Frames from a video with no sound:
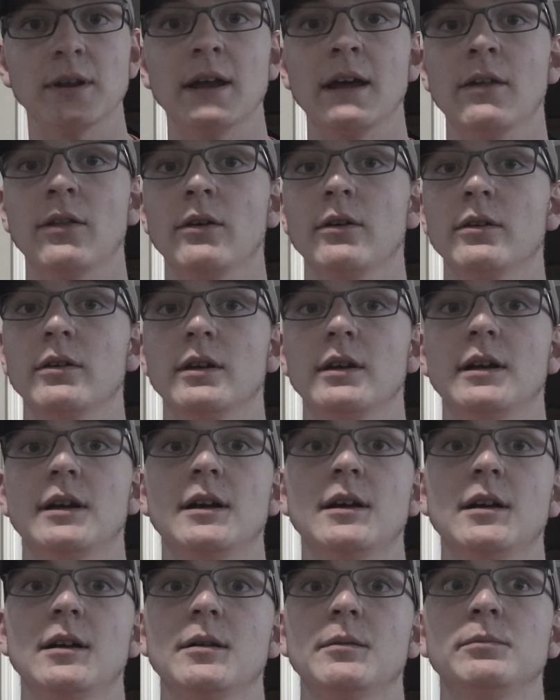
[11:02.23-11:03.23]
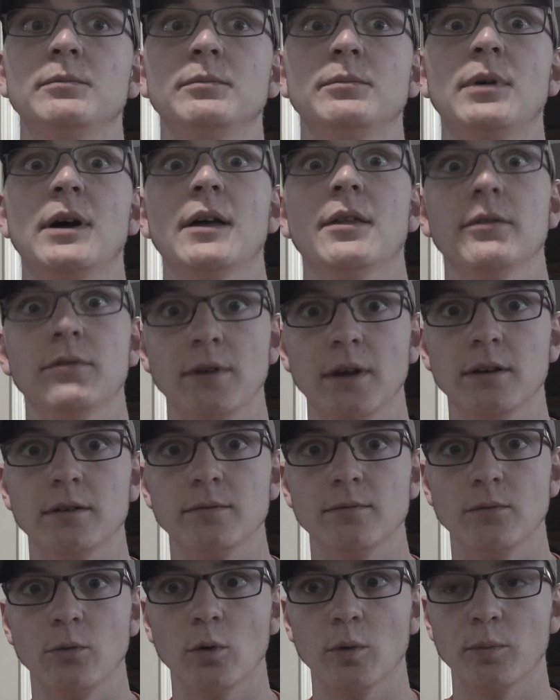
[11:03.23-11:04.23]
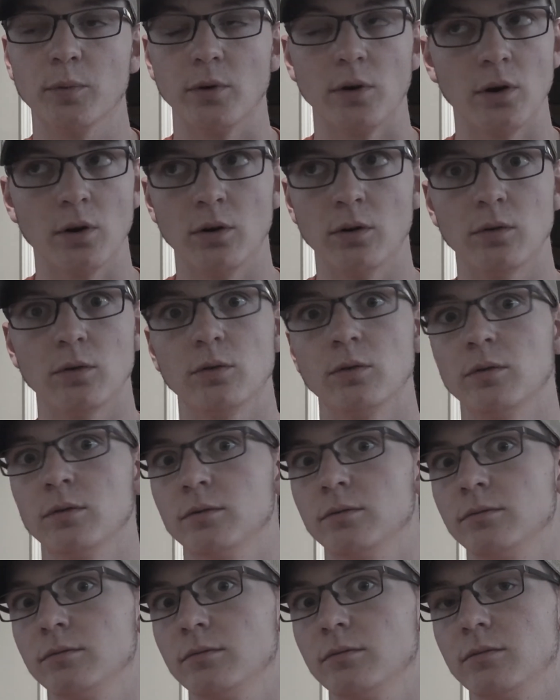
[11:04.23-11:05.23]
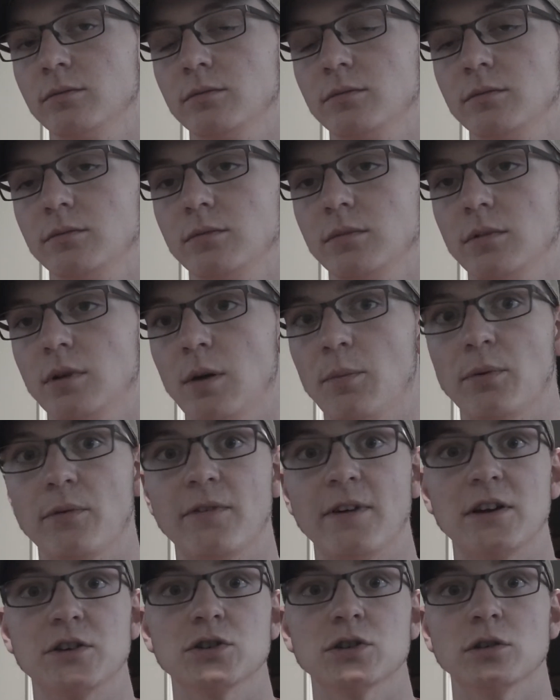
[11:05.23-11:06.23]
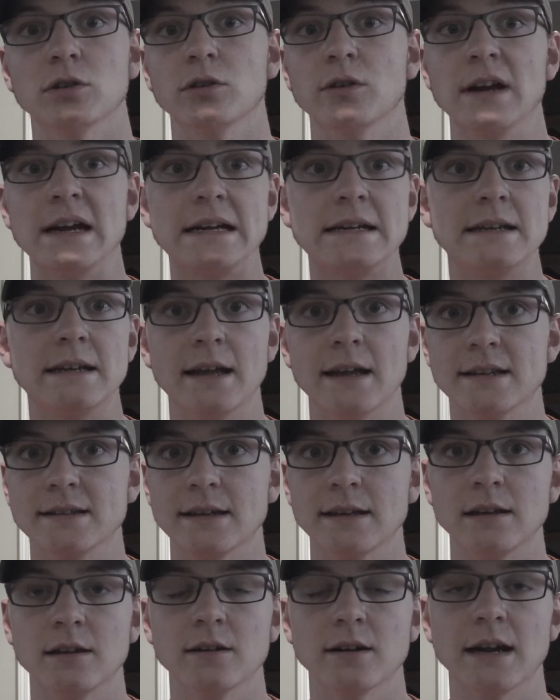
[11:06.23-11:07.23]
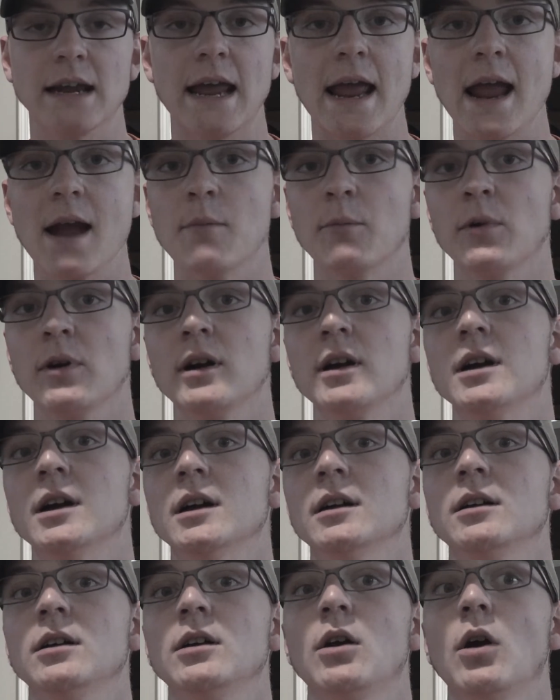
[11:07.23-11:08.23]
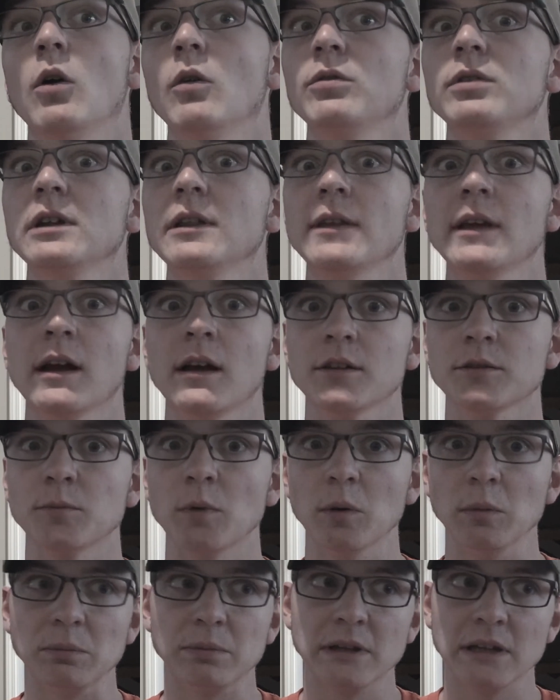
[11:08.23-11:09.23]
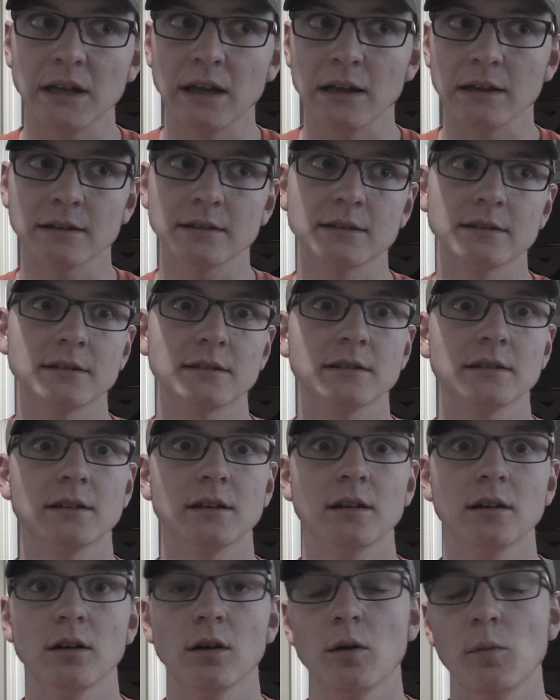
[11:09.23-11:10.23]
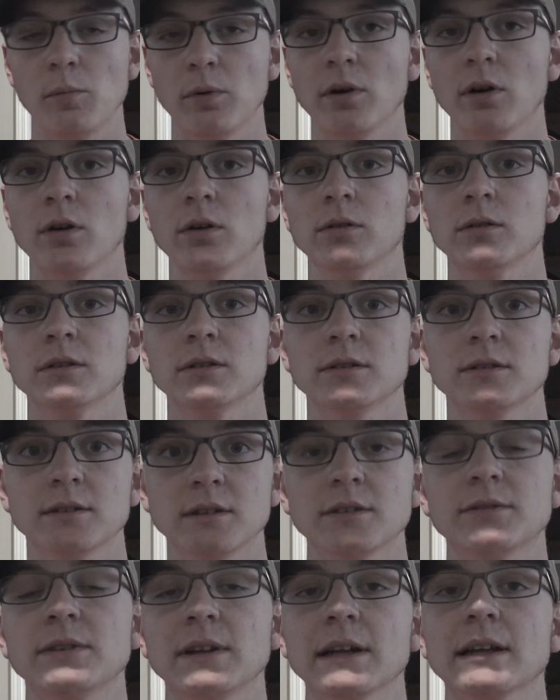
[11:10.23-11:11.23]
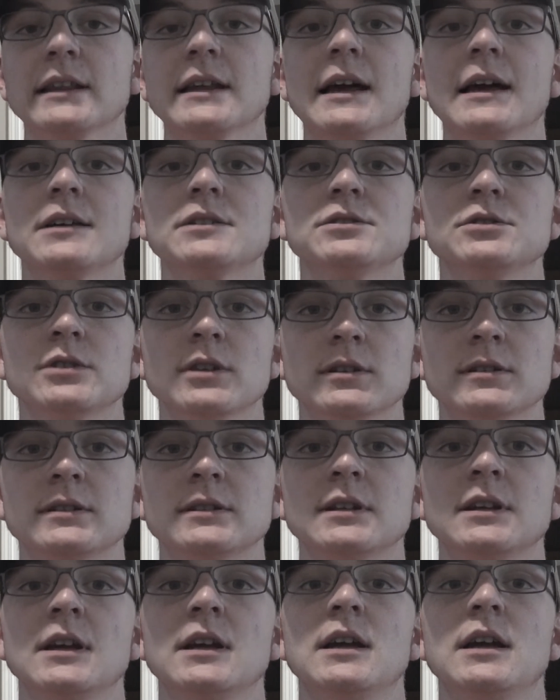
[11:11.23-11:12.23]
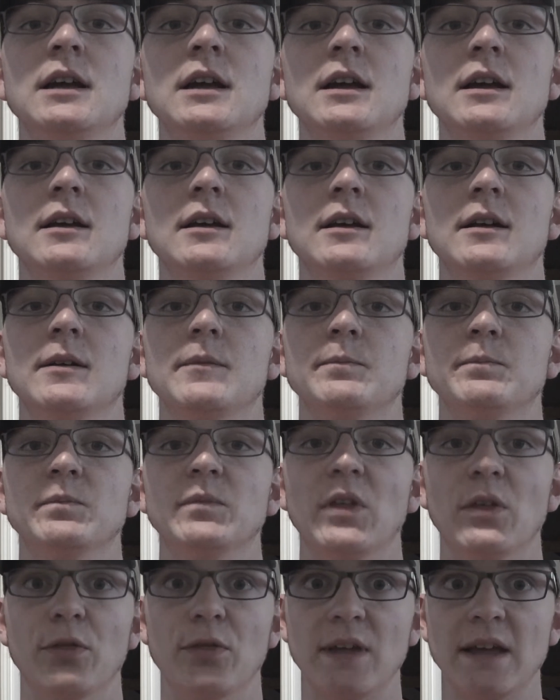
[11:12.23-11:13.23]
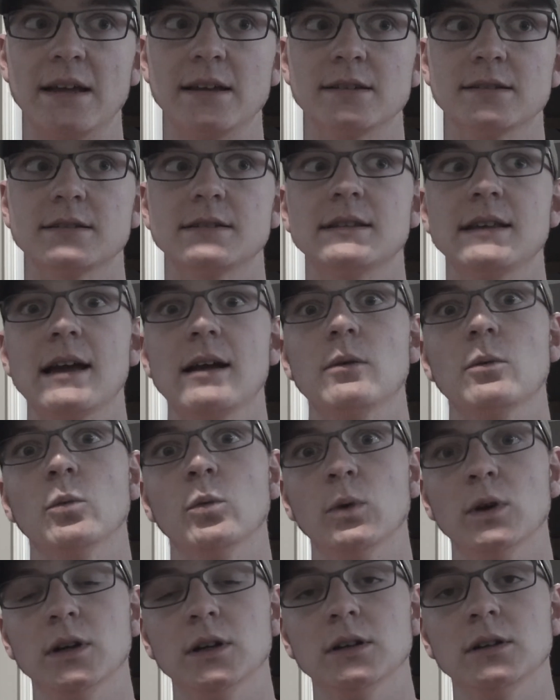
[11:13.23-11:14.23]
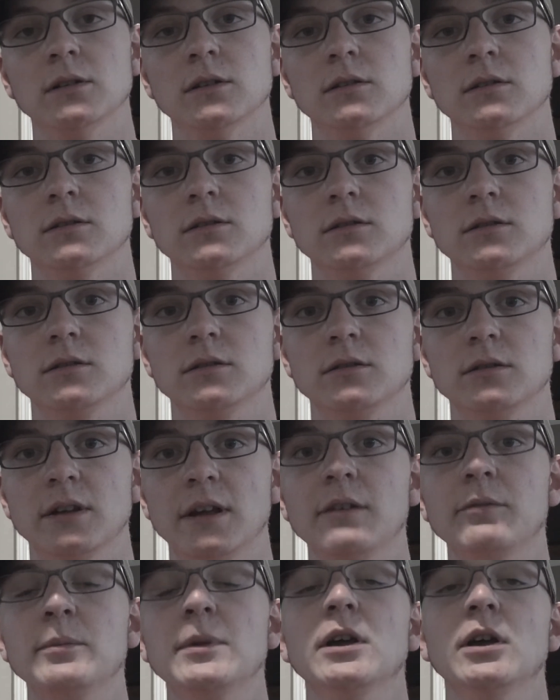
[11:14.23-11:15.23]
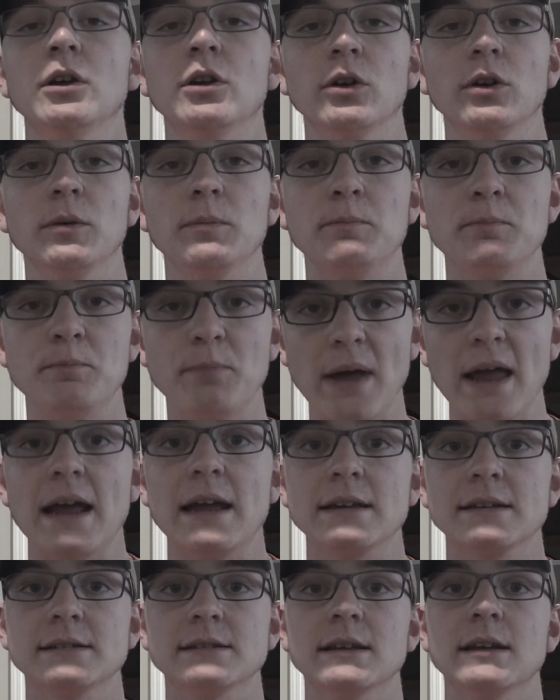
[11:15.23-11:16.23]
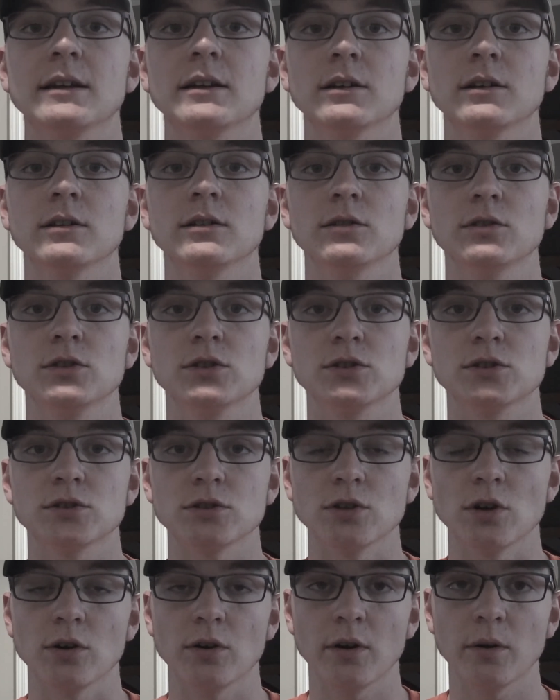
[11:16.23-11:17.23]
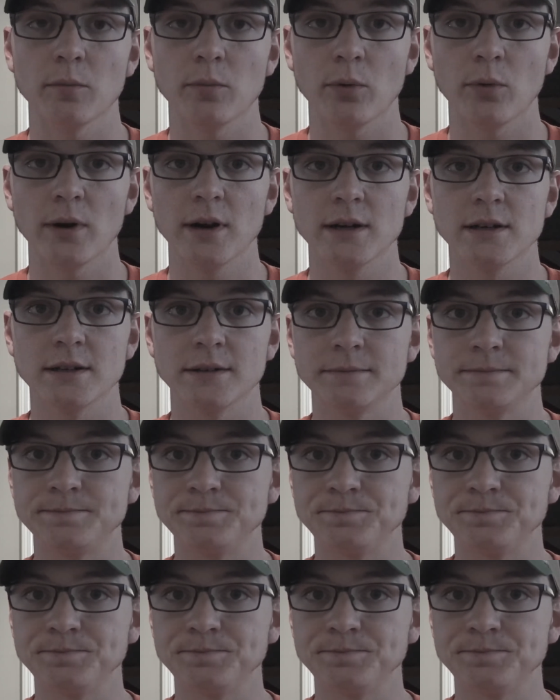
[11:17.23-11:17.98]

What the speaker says: together, buy the Phantom 4 Pro, a professional grade DSLR camera, hopefully the Osmo Plus, a GoPro, stuff like that. Just the things that will give me a good base and a good starting point.